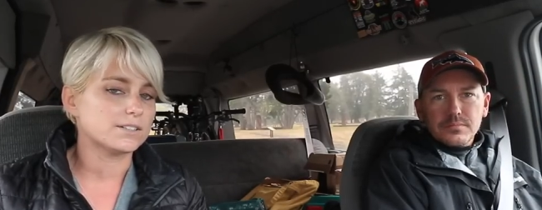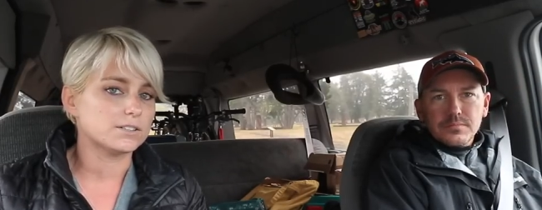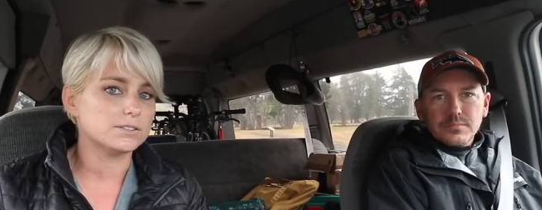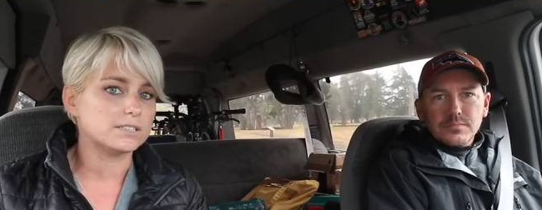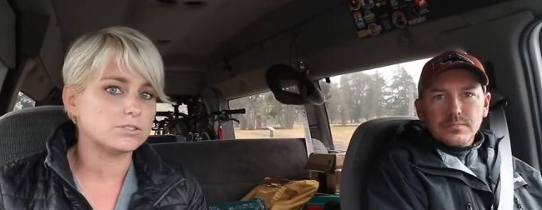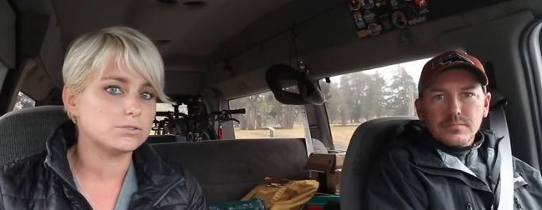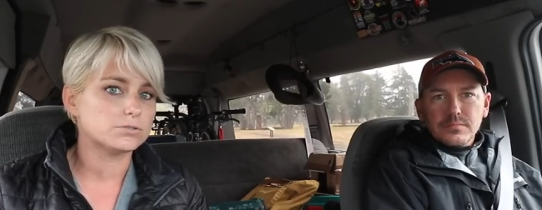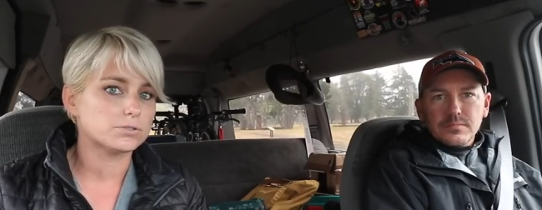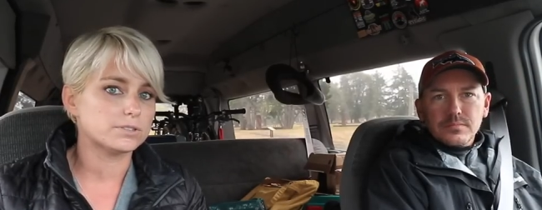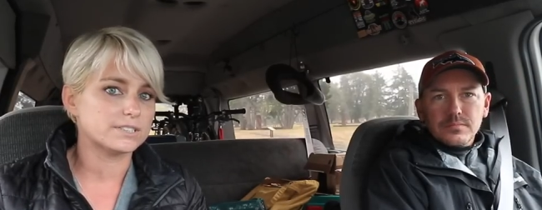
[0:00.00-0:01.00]
Speaker 1: There are only
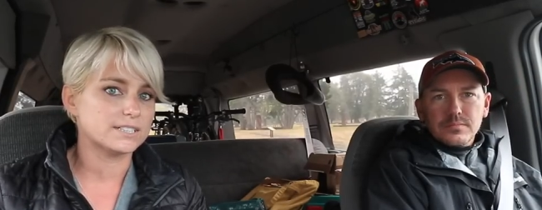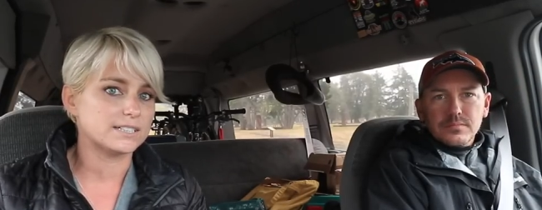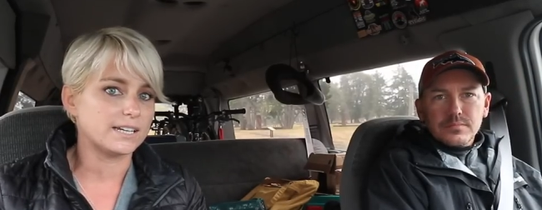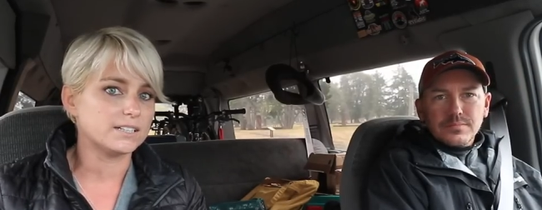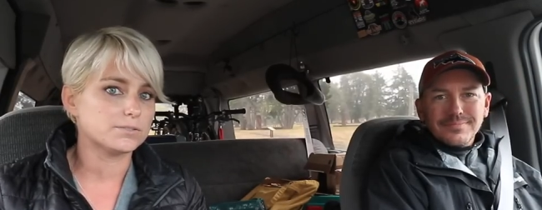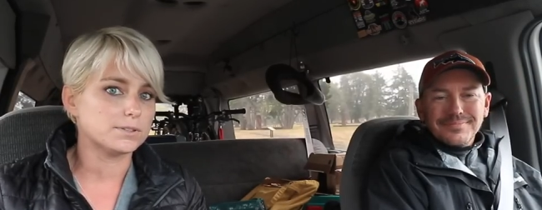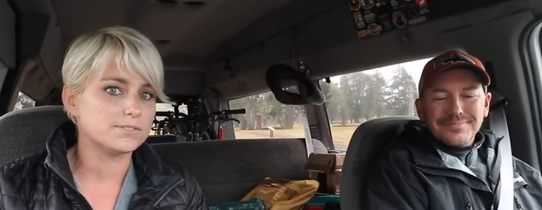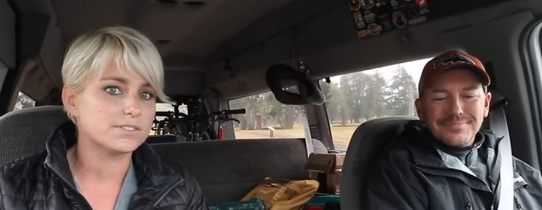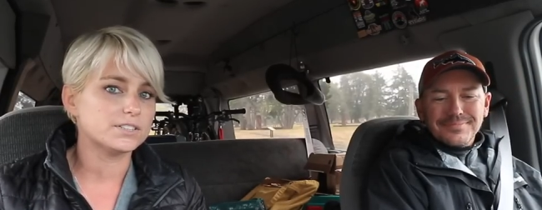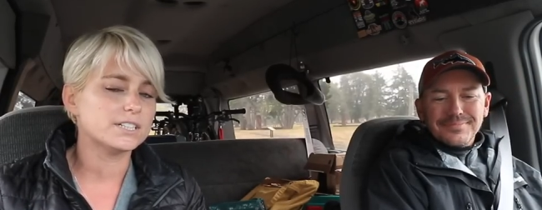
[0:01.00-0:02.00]
two tours a day,
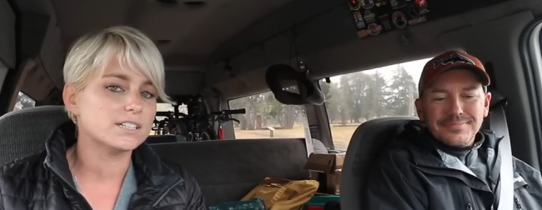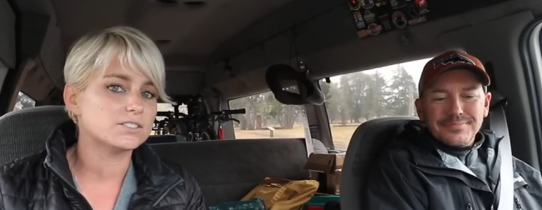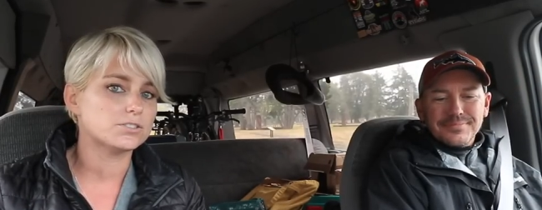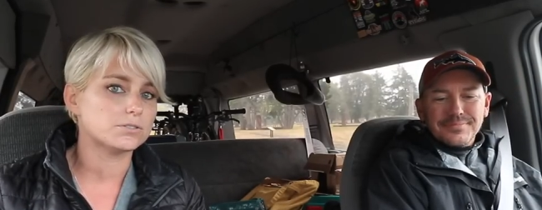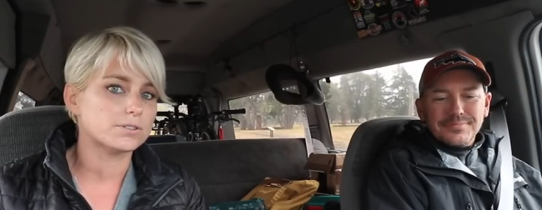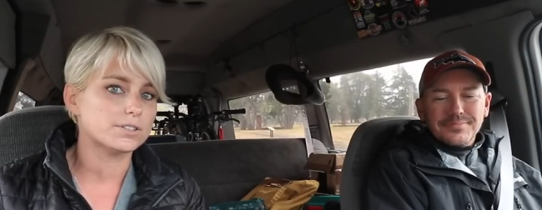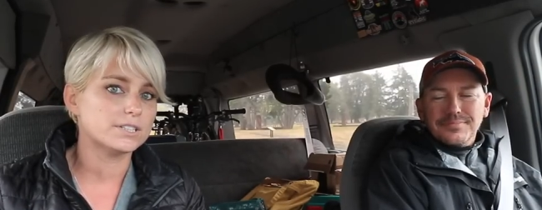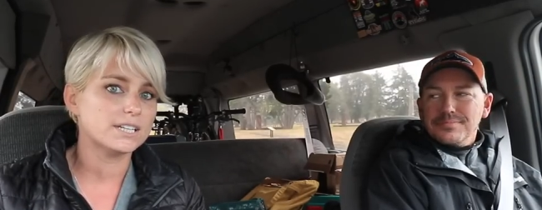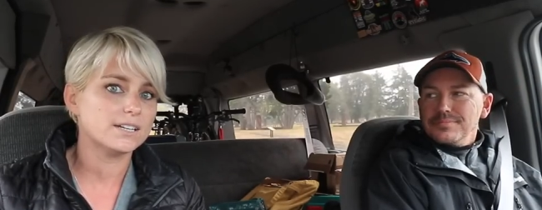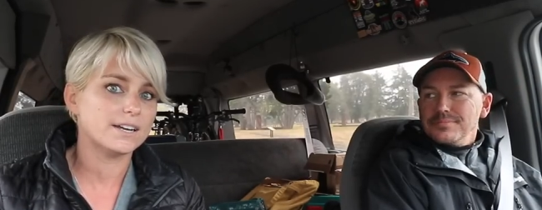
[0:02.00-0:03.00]
12.30 and
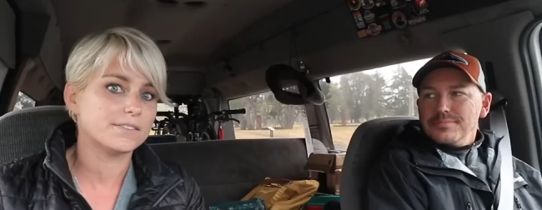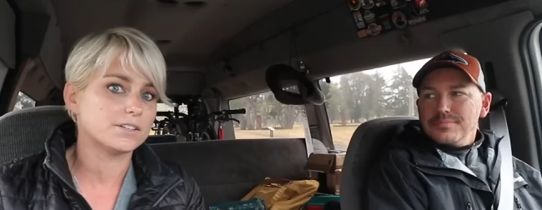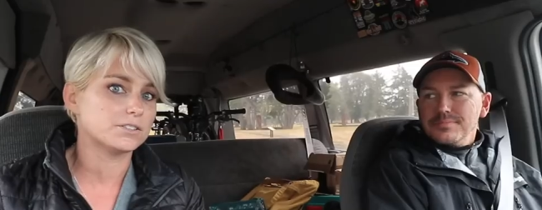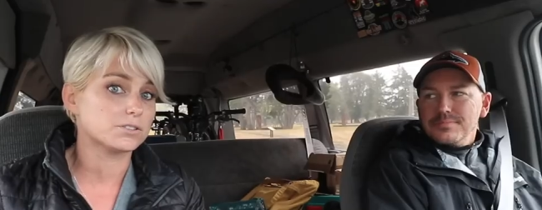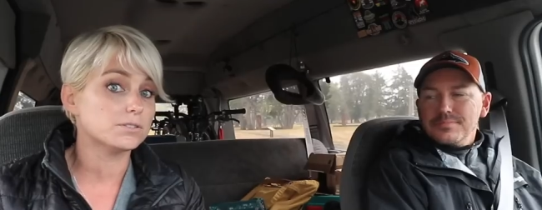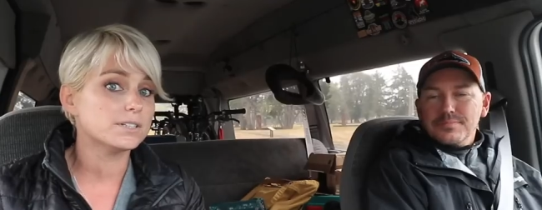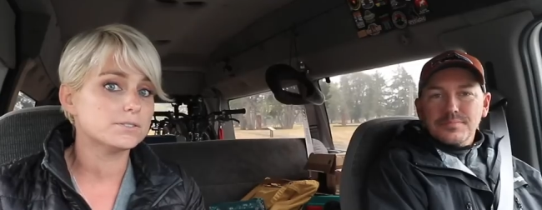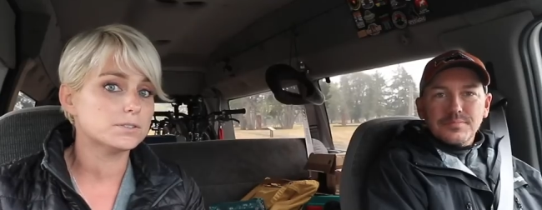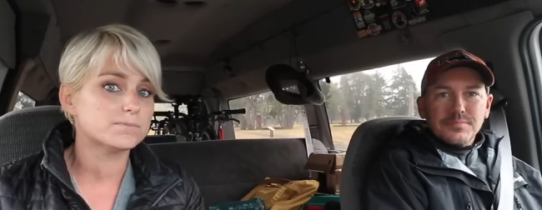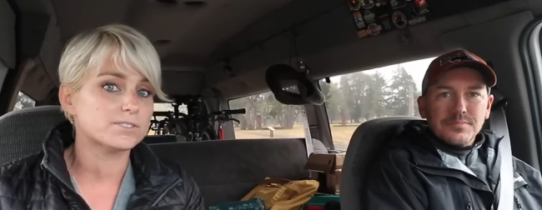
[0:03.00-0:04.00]
2.30, and there's
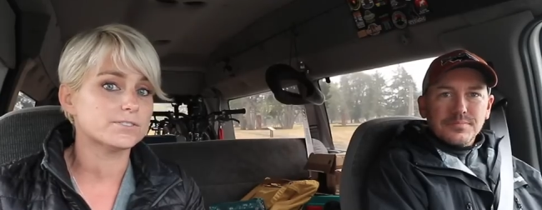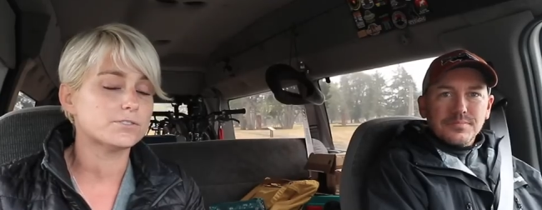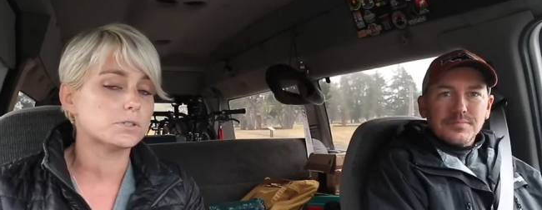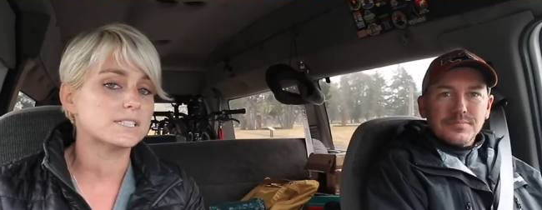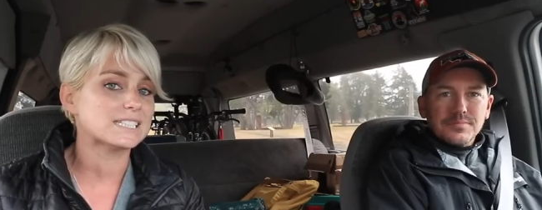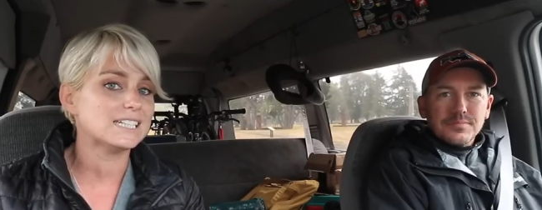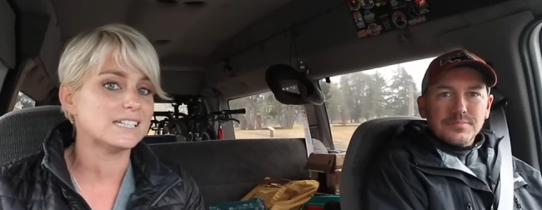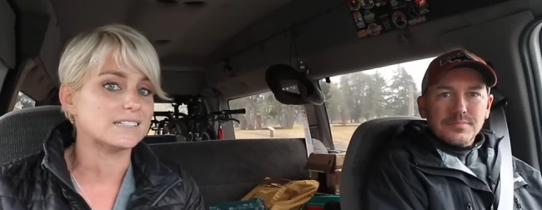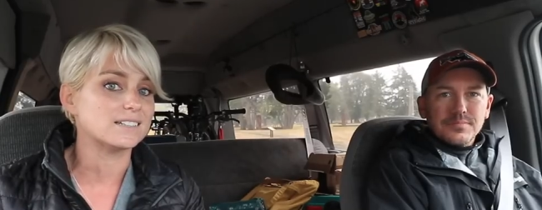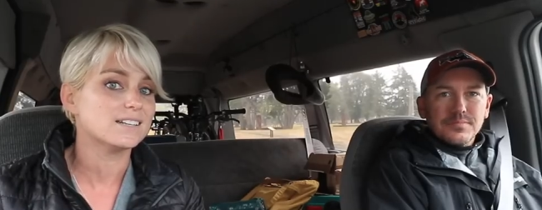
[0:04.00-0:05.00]
only room for
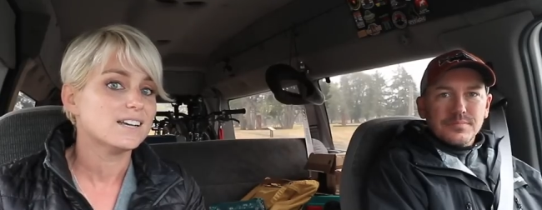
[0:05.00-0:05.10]
14